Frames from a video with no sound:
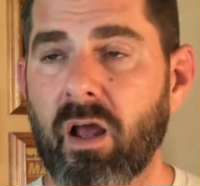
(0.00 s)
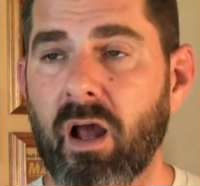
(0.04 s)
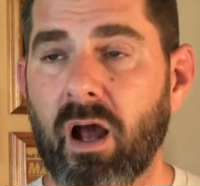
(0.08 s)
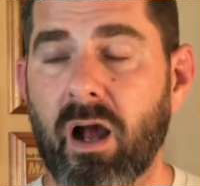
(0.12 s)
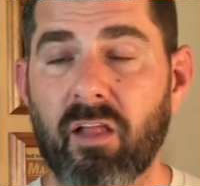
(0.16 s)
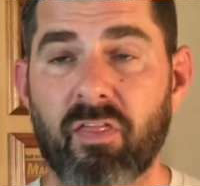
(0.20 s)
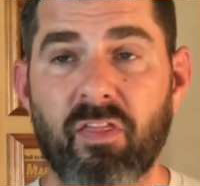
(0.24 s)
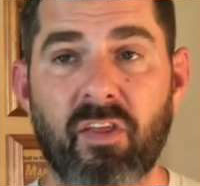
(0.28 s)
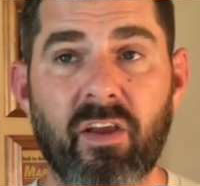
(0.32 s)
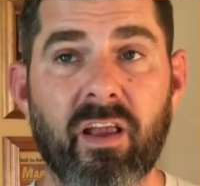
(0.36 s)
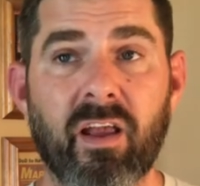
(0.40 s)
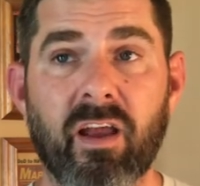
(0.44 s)

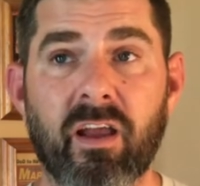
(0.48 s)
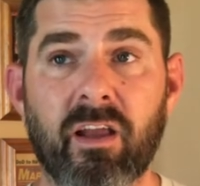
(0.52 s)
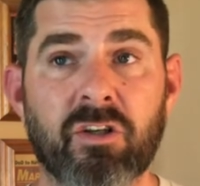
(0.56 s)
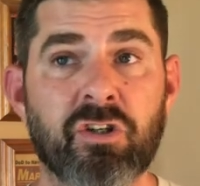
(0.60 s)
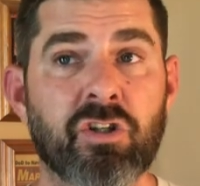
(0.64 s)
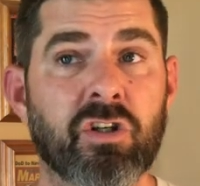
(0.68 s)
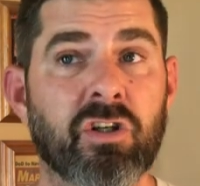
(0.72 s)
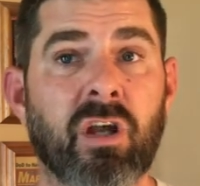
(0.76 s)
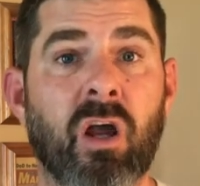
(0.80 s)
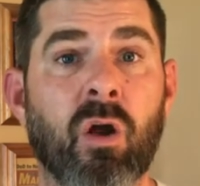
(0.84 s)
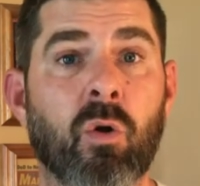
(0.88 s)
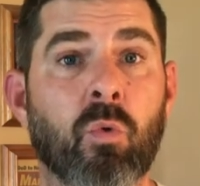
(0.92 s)
I think I
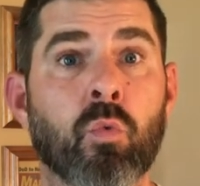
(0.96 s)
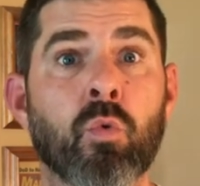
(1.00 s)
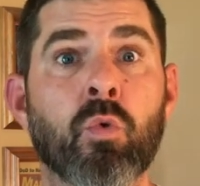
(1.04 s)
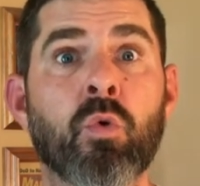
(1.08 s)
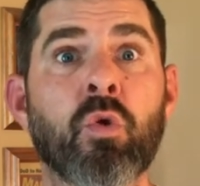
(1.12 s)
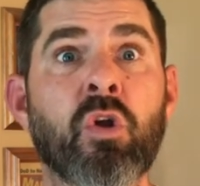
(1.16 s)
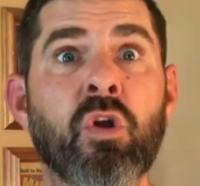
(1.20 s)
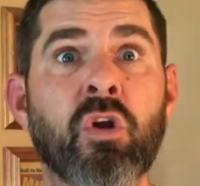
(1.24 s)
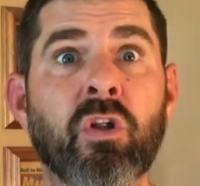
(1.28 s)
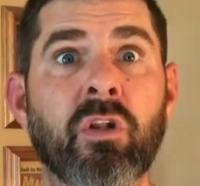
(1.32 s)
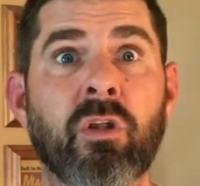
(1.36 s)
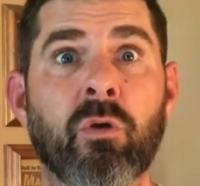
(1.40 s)
shot
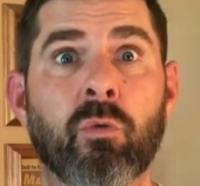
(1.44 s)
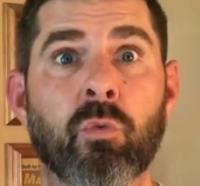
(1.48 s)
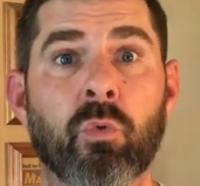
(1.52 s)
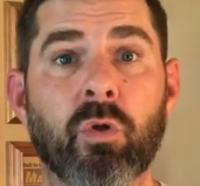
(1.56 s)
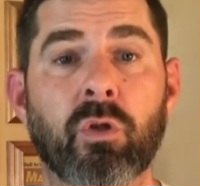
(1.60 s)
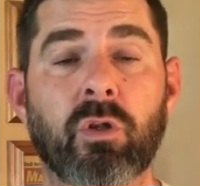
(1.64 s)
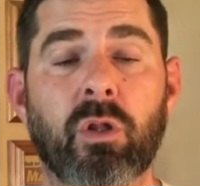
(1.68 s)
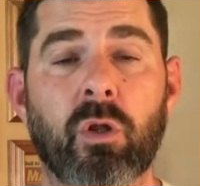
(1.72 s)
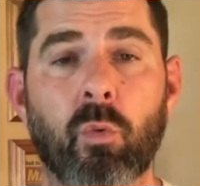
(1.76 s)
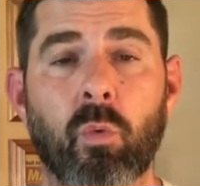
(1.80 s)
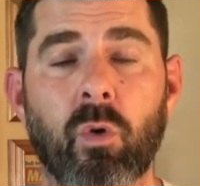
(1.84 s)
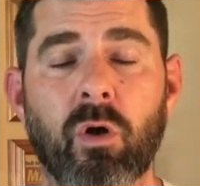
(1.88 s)
really,
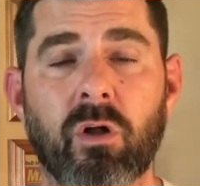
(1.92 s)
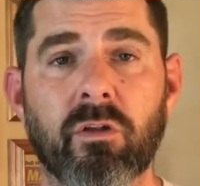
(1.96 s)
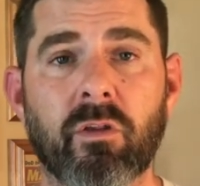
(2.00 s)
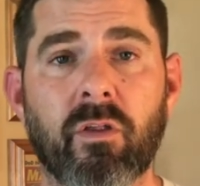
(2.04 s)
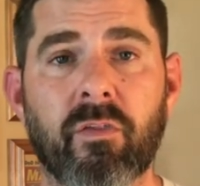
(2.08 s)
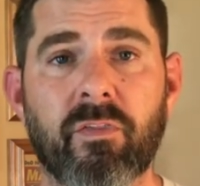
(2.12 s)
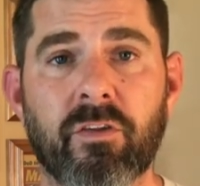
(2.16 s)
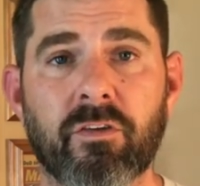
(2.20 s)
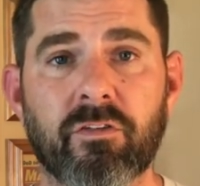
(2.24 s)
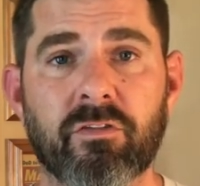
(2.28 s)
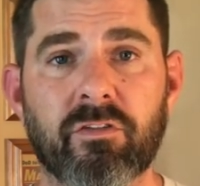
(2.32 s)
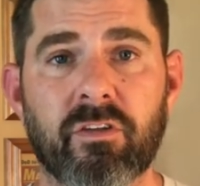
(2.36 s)
really well
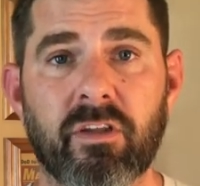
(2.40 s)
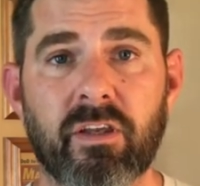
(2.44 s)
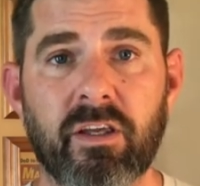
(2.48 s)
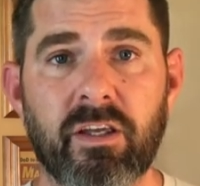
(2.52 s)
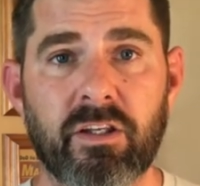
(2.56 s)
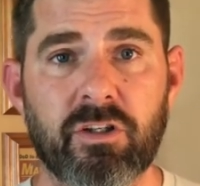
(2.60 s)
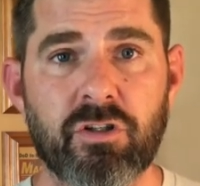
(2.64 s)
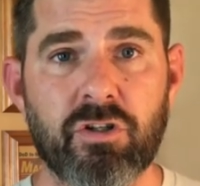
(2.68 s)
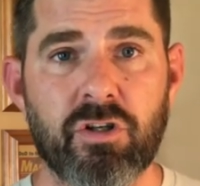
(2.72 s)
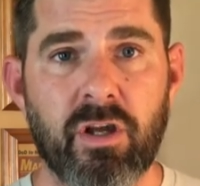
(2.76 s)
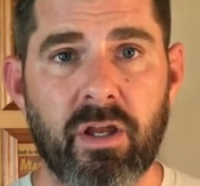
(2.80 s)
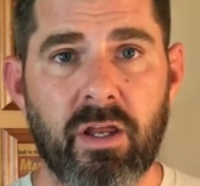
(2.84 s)
on this
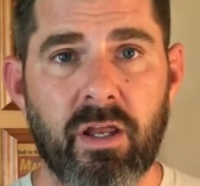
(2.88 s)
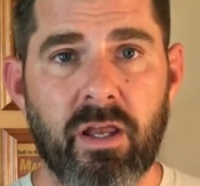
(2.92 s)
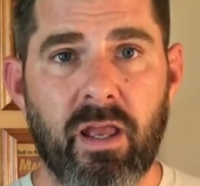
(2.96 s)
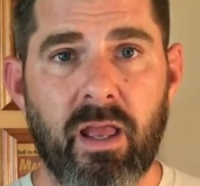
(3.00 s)
stage.